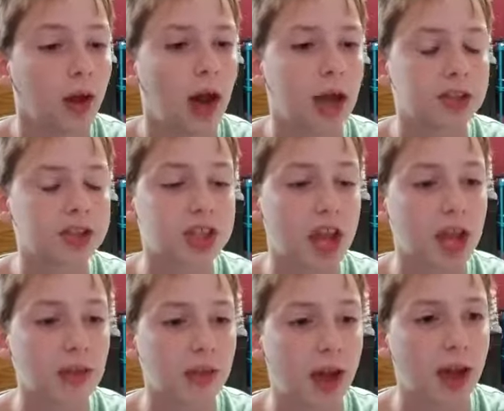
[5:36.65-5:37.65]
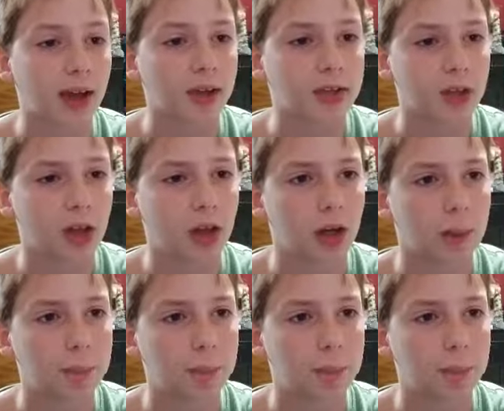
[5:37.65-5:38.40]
I'd say that uh,